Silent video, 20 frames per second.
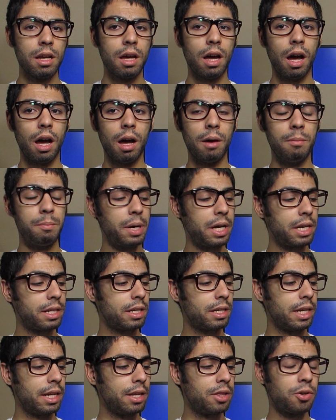
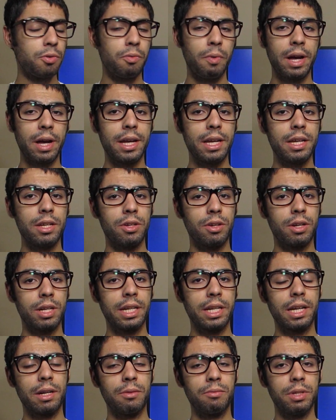But either way, you're going
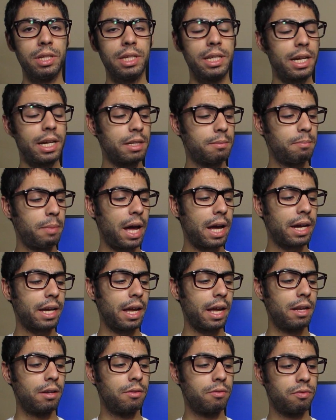to get a really nice back
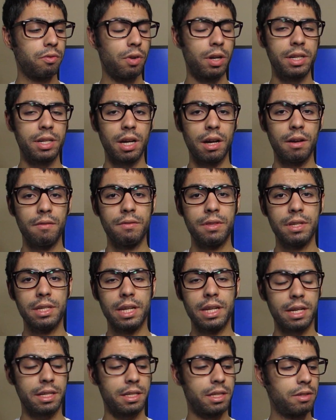and front of the
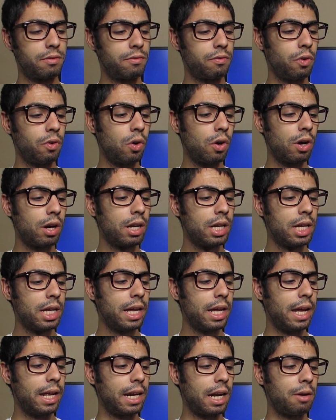Nexus 4,
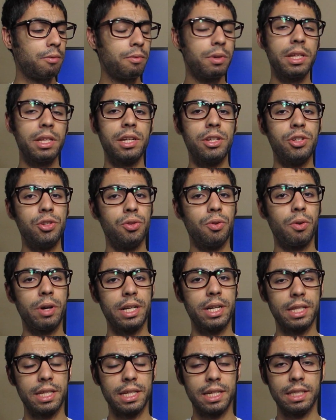and I really
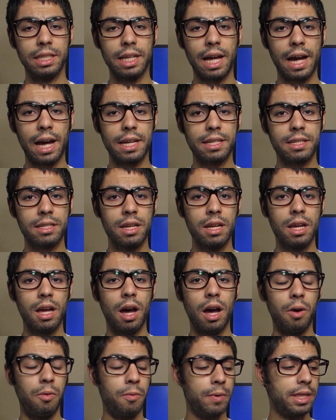enjoyed the glass
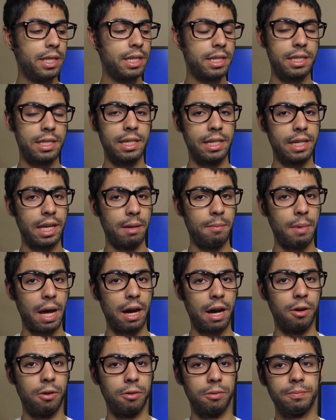when this thing came
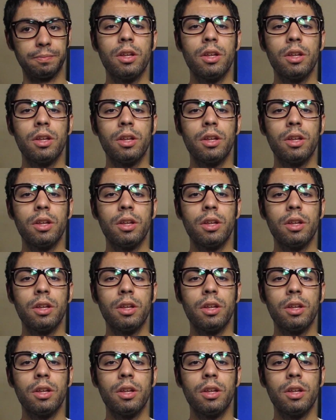out.